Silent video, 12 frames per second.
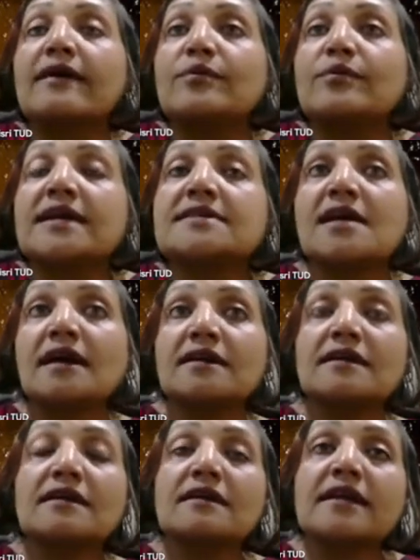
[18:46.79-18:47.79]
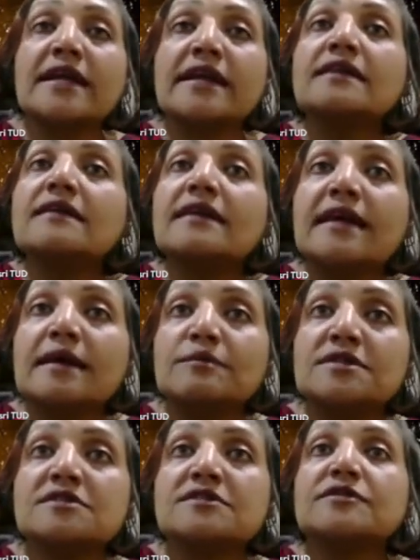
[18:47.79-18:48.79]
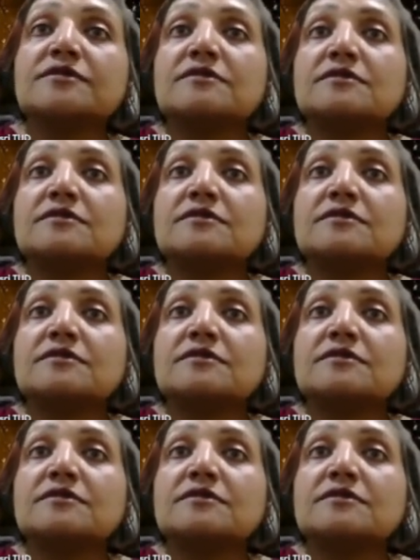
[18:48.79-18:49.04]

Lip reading: when I started reading the labels of the